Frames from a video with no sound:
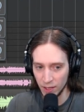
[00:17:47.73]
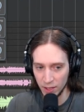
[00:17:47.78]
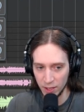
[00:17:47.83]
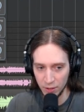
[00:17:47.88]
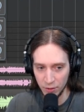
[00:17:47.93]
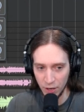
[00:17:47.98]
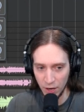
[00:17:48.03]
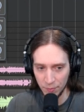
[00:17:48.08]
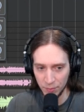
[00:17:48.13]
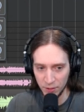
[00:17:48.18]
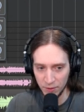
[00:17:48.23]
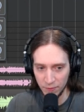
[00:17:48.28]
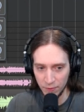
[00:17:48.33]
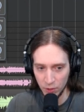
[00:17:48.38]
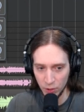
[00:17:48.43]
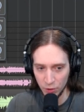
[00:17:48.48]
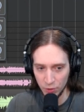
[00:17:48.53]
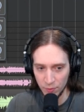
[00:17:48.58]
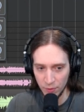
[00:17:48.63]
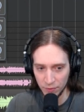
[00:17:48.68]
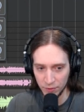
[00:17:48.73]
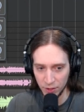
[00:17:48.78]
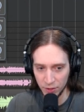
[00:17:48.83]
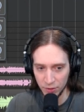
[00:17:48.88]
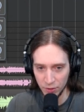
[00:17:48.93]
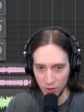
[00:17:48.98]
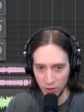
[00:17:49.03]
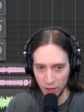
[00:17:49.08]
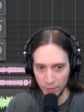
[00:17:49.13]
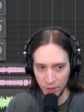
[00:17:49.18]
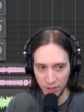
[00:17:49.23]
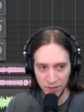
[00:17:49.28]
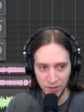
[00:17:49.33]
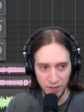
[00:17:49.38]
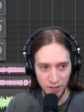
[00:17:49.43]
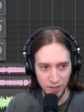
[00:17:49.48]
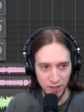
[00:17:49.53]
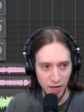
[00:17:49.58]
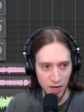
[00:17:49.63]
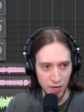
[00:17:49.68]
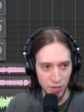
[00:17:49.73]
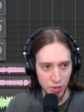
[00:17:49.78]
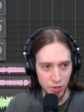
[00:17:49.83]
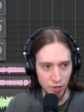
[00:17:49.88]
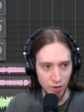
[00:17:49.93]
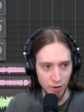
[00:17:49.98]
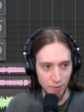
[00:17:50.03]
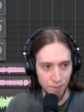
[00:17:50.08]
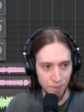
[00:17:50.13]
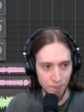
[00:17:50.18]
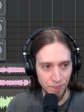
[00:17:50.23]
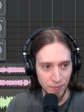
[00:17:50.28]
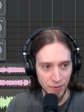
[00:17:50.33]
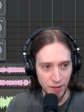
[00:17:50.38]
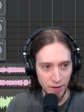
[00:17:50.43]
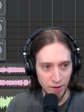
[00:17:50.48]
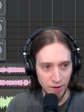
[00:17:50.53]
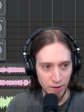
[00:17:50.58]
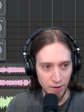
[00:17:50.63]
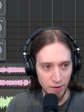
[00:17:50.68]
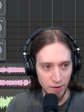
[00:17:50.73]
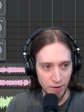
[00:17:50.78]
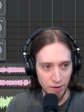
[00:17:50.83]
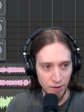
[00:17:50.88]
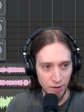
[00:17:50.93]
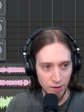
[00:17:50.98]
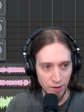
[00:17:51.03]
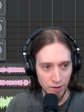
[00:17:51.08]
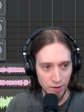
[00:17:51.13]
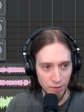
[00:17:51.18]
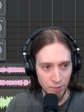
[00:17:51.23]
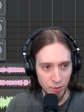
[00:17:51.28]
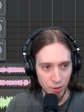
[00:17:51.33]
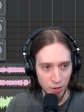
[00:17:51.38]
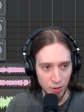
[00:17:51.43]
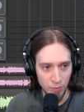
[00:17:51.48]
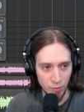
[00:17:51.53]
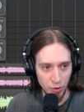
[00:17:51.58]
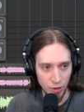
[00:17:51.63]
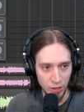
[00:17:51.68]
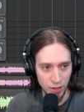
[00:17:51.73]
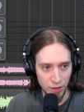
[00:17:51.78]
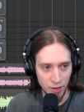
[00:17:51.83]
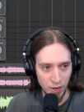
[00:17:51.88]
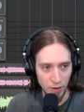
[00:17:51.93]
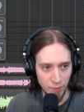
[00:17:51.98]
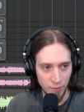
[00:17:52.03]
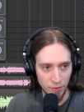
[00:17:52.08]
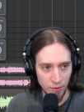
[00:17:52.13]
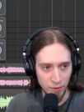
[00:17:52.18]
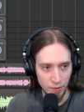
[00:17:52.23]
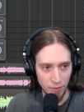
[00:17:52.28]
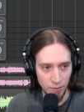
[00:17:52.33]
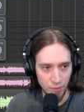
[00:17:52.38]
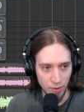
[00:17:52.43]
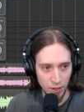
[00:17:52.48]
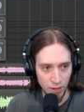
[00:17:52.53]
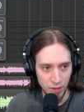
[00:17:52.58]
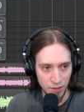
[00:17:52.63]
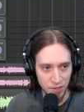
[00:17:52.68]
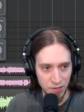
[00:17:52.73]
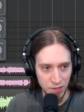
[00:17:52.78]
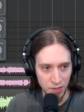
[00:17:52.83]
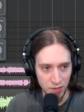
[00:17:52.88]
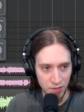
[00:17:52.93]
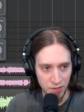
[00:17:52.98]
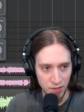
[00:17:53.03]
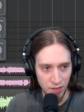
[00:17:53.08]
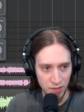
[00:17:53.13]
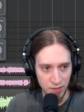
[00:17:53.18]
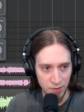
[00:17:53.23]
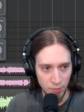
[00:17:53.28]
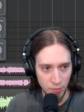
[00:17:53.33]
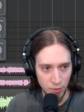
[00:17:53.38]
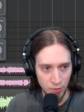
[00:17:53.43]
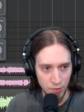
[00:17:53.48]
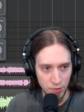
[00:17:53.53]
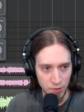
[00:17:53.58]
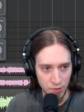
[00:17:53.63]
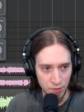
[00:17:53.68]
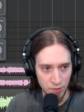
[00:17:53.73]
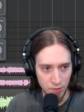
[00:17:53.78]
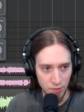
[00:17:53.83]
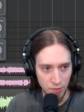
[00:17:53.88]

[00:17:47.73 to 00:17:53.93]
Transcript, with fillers: Can you up the volume of the D A W a bit? Yeah, sure. I'm gonna bring it up by six decibels.